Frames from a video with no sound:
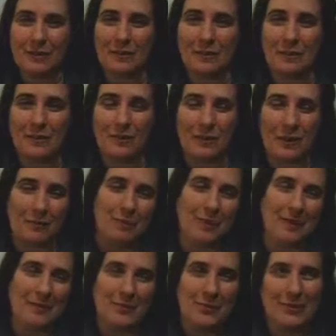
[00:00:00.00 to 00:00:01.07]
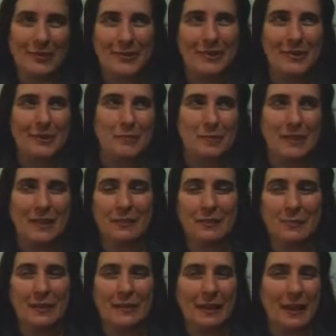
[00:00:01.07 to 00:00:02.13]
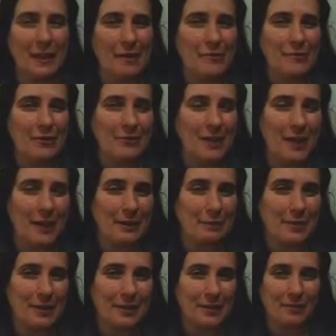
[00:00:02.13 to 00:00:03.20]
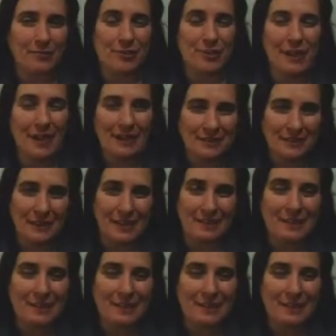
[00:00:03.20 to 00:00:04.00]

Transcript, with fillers: or not flaxseed oil in them, but that's why they have such high omega-3 content,